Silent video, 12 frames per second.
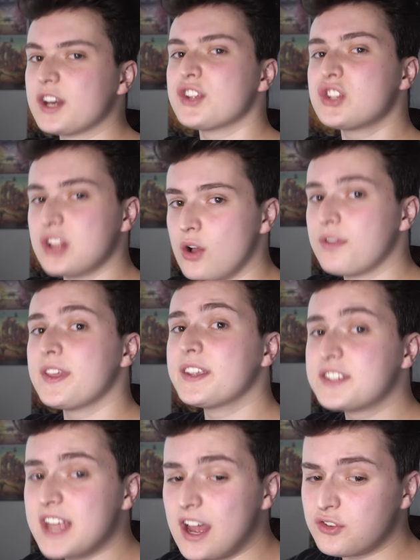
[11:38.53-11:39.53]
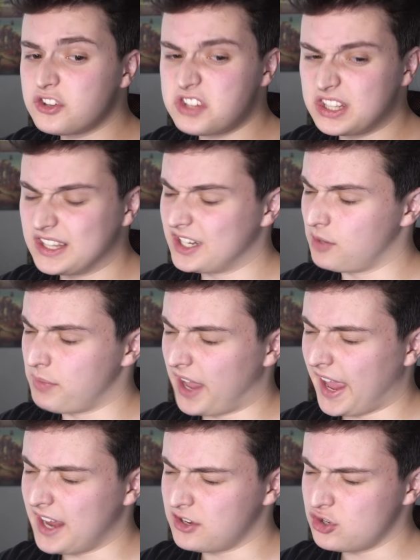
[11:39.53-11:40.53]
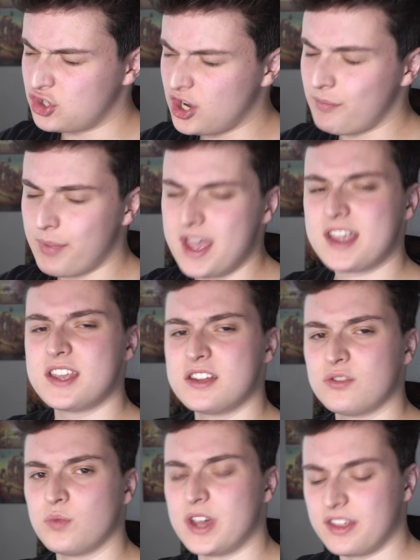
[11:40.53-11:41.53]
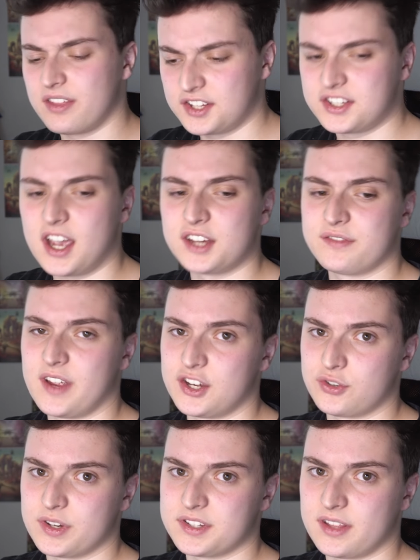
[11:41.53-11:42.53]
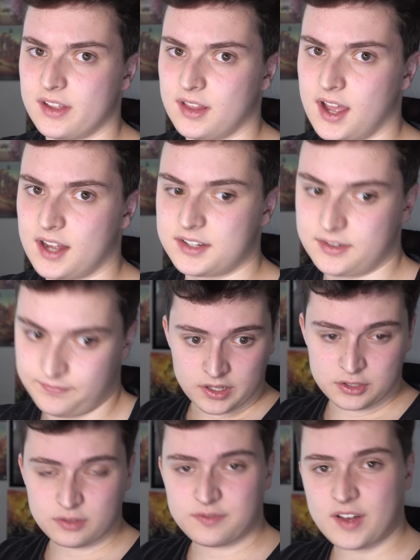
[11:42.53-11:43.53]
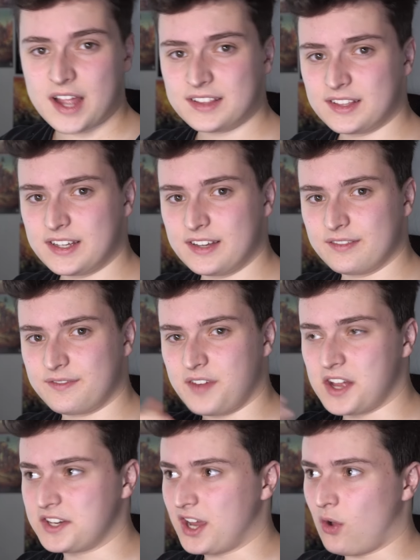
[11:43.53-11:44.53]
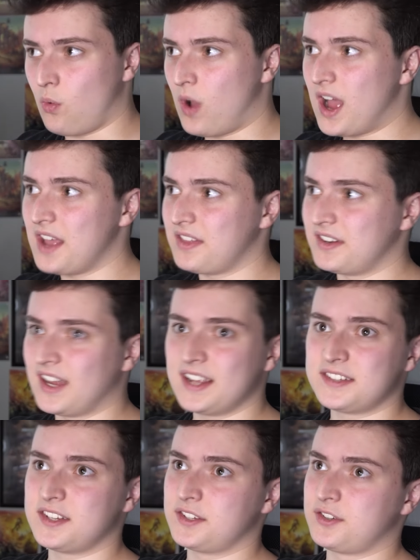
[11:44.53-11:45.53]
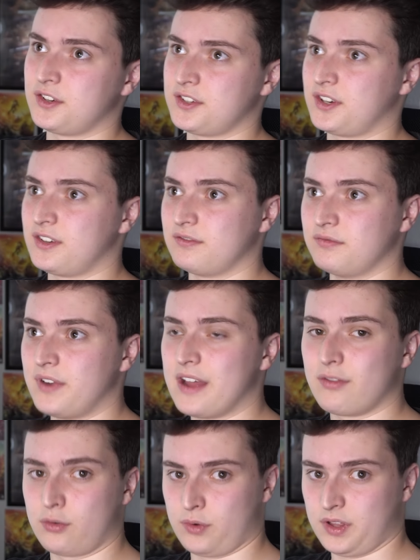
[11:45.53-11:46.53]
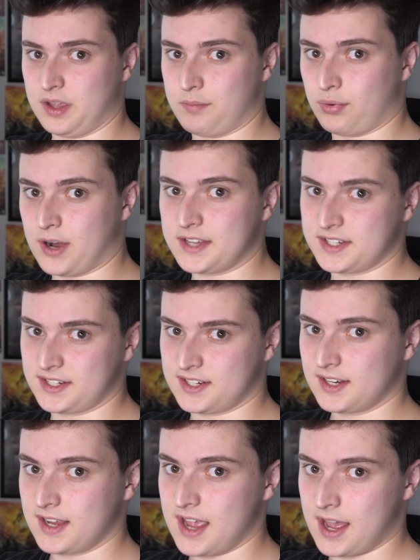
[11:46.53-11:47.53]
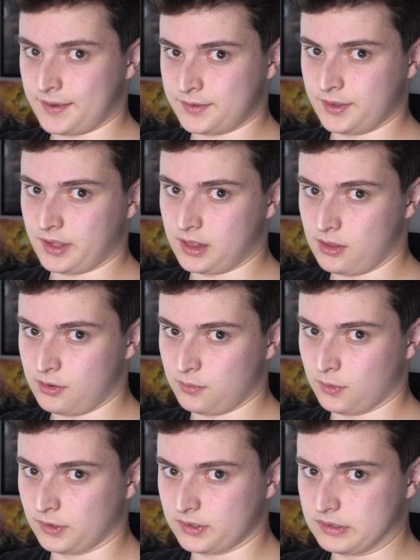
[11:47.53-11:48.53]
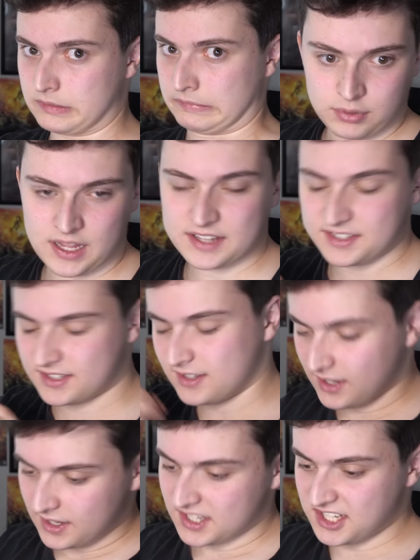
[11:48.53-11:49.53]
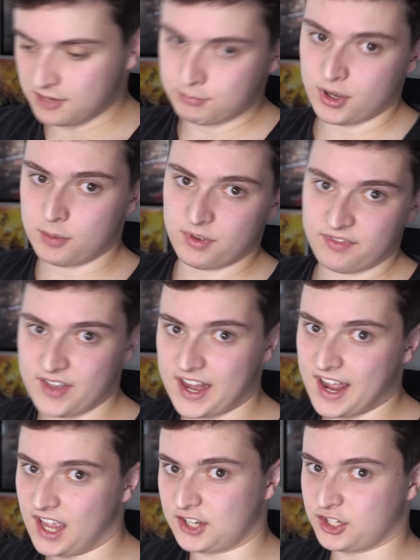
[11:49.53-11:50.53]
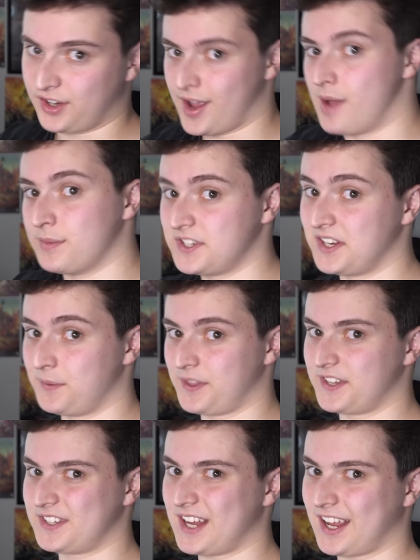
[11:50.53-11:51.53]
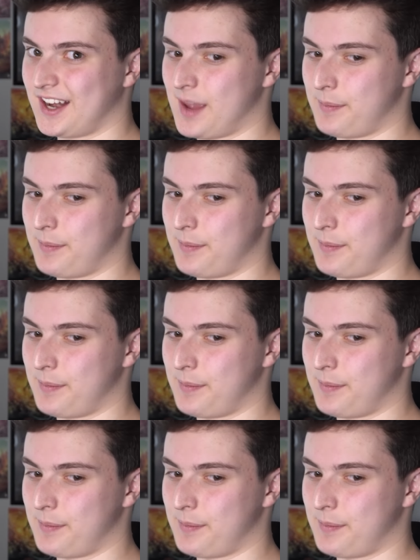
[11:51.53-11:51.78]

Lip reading: gonna slow things down just a little bit and jump back in with Asajj Ventress and the lot. And you'll finally find out why the Night Sisters are never really present after the Clone Wars. Plus, some Boba Fett action comes in with the second